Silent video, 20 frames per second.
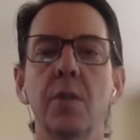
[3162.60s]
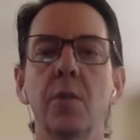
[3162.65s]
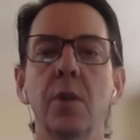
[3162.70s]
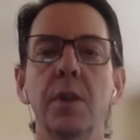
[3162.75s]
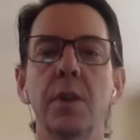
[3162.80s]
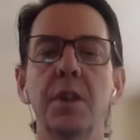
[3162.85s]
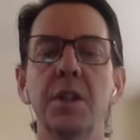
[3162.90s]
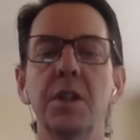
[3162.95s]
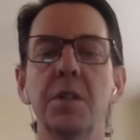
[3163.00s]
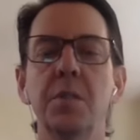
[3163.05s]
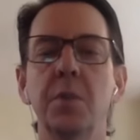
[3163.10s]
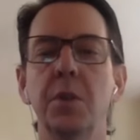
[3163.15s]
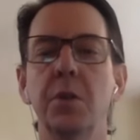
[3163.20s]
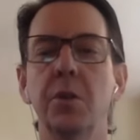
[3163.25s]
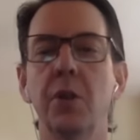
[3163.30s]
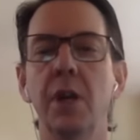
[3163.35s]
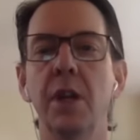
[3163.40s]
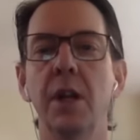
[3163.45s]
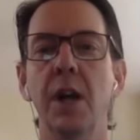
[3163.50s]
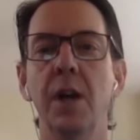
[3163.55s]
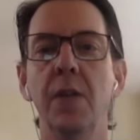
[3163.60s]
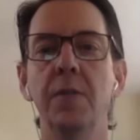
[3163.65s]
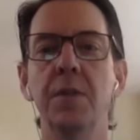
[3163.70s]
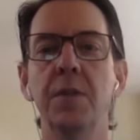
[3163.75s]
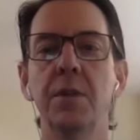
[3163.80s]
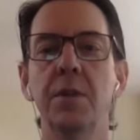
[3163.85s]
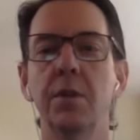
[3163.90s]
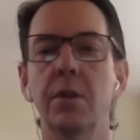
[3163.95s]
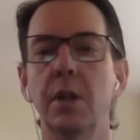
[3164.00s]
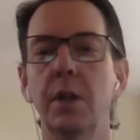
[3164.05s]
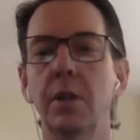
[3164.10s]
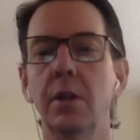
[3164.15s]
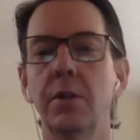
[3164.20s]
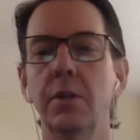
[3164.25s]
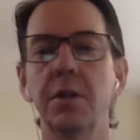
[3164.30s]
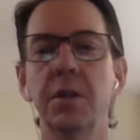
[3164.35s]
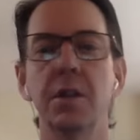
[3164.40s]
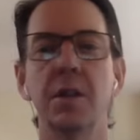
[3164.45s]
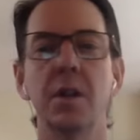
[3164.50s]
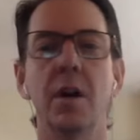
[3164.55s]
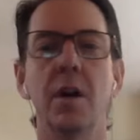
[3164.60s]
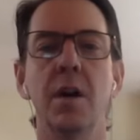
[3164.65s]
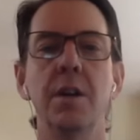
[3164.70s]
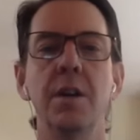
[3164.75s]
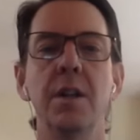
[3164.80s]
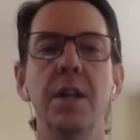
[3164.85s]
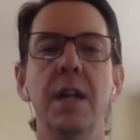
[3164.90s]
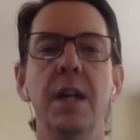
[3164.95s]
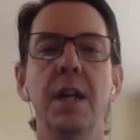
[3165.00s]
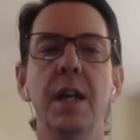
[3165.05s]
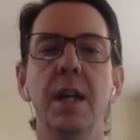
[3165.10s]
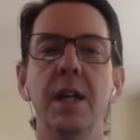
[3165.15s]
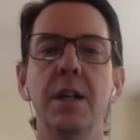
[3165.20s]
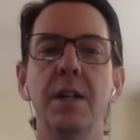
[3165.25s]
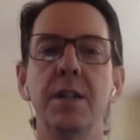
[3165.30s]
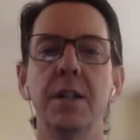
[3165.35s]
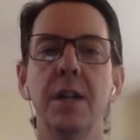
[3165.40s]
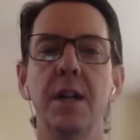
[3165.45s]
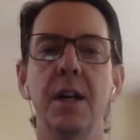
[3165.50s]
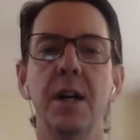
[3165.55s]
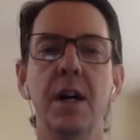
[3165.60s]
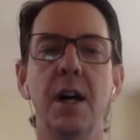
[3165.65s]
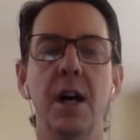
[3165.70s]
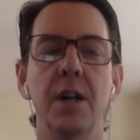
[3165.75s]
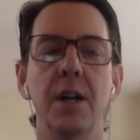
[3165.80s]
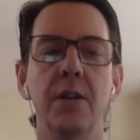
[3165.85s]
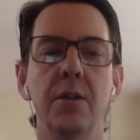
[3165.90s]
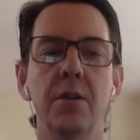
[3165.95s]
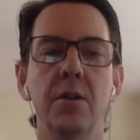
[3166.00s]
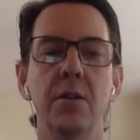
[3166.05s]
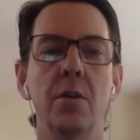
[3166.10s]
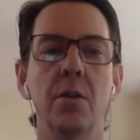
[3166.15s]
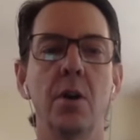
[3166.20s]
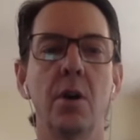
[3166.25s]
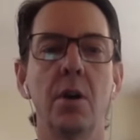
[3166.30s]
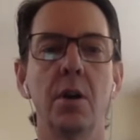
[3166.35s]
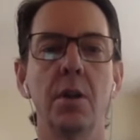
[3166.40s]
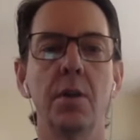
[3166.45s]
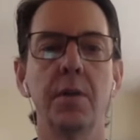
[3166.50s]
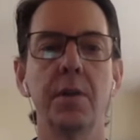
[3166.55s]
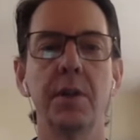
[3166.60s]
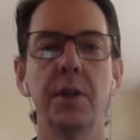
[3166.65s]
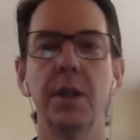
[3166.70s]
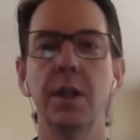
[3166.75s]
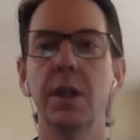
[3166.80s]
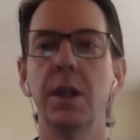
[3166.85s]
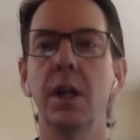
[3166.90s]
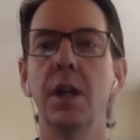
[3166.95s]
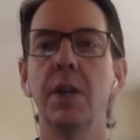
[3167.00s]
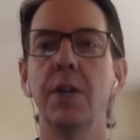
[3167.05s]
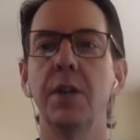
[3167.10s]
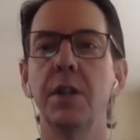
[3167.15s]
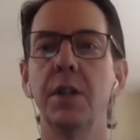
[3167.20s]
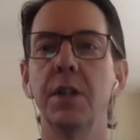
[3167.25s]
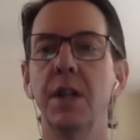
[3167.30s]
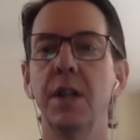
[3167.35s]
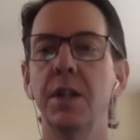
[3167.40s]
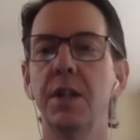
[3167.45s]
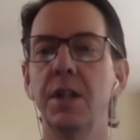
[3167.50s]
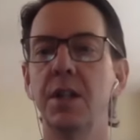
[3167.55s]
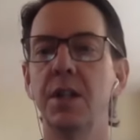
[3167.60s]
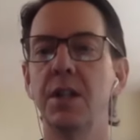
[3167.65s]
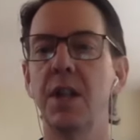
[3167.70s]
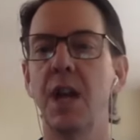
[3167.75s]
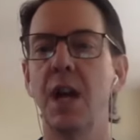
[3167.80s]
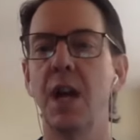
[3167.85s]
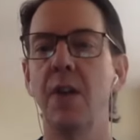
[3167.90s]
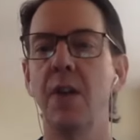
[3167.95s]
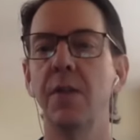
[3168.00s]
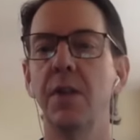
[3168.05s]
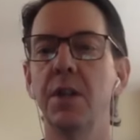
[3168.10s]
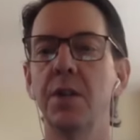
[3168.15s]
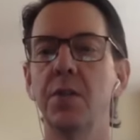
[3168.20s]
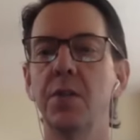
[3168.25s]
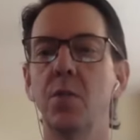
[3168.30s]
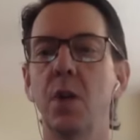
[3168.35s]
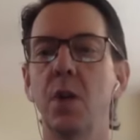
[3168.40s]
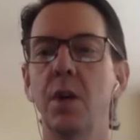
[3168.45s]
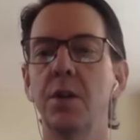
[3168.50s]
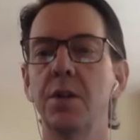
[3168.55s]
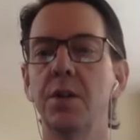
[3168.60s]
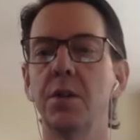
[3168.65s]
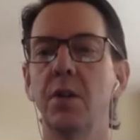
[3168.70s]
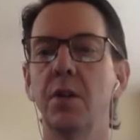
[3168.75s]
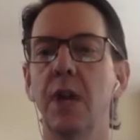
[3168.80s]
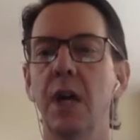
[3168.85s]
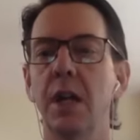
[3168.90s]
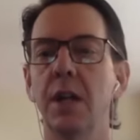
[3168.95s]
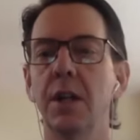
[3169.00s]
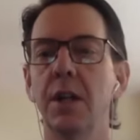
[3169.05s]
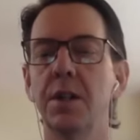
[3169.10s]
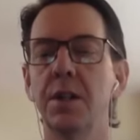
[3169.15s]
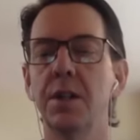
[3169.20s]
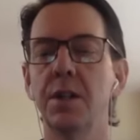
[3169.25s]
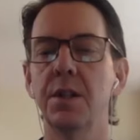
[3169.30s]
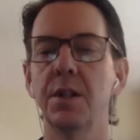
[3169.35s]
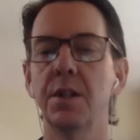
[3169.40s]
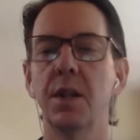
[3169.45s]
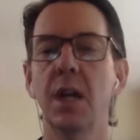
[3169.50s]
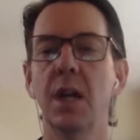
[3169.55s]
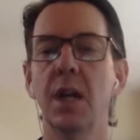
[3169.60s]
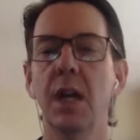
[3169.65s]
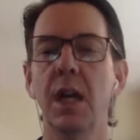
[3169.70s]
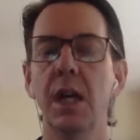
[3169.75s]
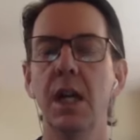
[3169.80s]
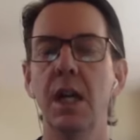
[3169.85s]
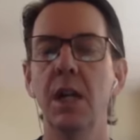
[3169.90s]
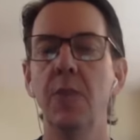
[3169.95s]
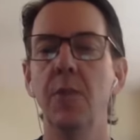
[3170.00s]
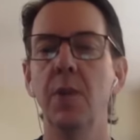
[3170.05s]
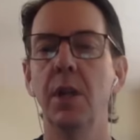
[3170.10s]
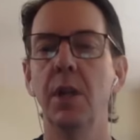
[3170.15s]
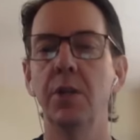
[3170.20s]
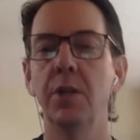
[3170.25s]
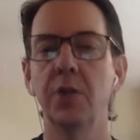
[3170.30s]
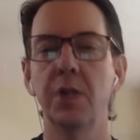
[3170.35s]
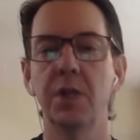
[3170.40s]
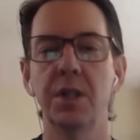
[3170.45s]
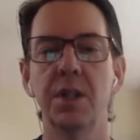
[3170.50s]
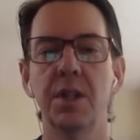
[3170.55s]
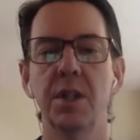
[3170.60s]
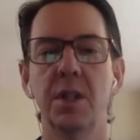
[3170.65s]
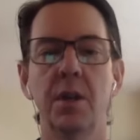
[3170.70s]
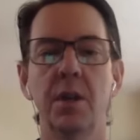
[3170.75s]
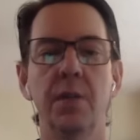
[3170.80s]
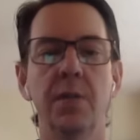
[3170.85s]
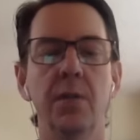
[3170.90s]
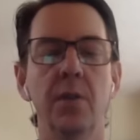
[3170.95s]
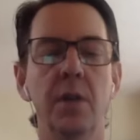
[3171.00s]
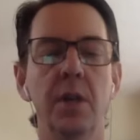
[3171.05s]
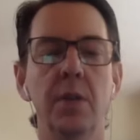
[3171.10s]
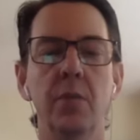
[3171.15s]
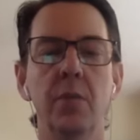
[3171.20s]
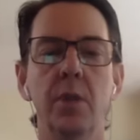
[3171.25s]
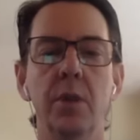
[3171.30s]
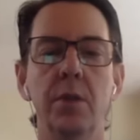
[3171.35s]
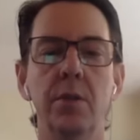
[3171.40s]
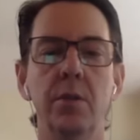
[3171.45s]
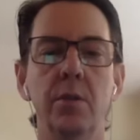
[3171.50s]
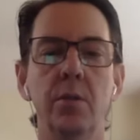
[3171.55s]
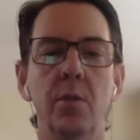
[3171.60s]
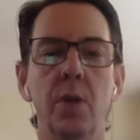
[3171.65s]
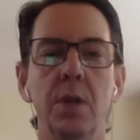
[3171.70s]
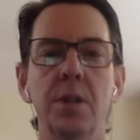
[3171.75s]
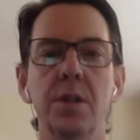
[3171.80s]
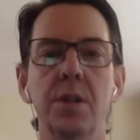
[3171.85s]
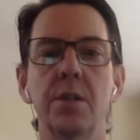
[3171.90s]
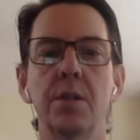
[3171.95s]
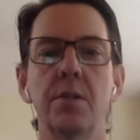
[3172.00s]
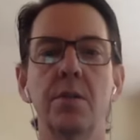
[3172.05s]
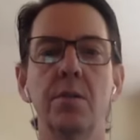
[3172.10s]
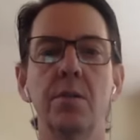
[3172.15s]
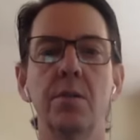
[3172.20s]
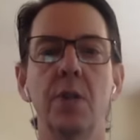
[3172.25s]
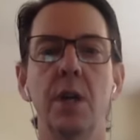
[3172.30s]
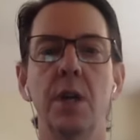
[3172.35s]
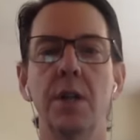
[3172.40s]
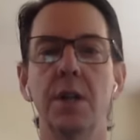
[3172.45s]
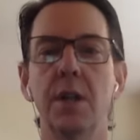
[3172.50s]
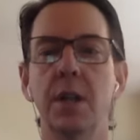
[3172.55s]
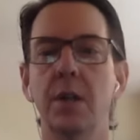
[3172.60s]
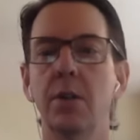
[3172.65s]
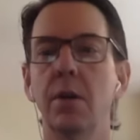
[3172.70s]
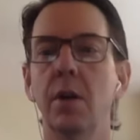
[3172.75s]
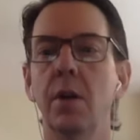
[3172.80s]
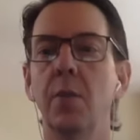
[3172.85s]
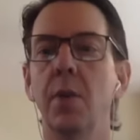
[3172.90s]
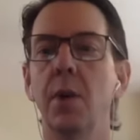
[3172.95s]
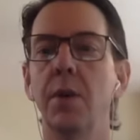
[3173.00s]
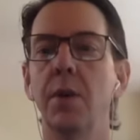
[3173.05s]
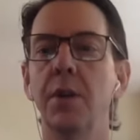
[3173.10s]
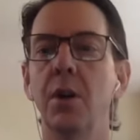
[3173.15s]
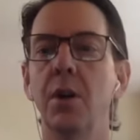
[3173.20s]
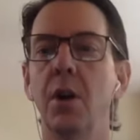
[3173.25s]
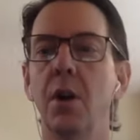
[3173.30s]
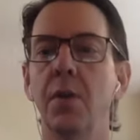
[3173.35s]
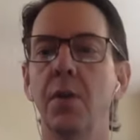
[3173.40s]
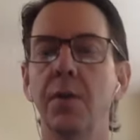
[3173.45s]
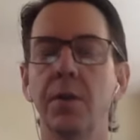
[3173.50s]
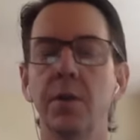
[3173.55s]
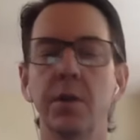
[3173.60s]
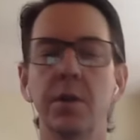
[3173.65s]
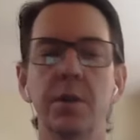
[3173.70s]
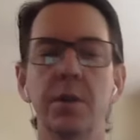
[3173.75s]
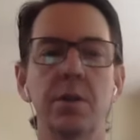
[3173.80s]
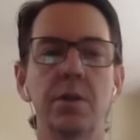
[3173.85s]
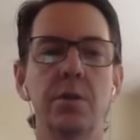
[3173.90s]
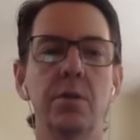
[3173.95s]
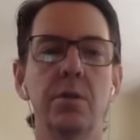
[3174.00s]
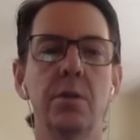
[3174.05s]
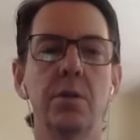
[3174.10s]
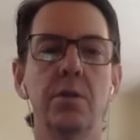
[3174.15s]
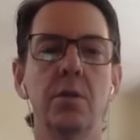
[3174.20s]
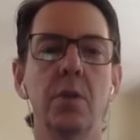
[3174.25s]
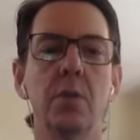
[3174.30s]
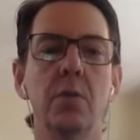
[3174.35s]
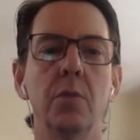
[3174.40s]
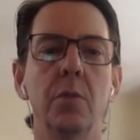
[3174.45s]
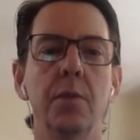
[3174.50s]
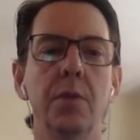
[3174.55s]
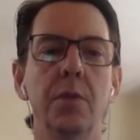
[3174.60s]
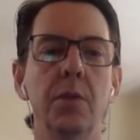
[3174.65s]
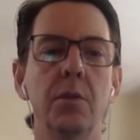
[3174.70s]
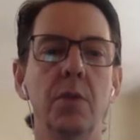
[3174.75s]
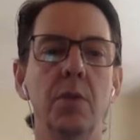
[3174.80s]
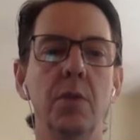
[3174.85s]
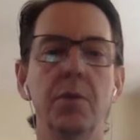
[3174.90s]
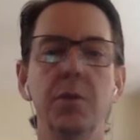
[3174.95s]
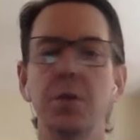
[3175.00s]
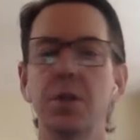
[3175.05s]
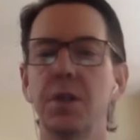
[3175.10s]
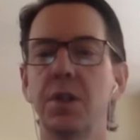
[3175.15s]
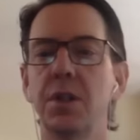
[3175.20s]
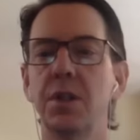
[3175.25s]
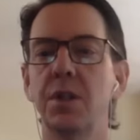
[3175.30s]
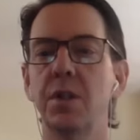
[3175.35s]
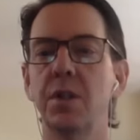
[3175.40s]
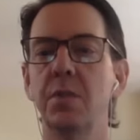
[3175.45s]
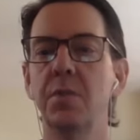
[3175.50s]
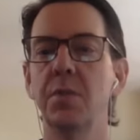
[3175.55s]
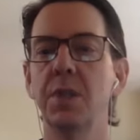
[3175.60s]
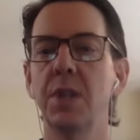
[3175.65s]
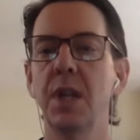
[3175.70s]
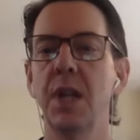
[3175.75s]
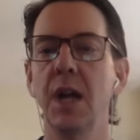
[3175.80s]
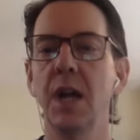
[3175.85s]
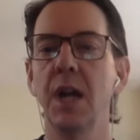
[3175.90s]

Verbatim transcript: Well, this has been great. I've certainly learned a ton, and I know all of the attendees have as well. So Alex's email address is there for anyone who wants to take her up on the offer to do a review of your systems,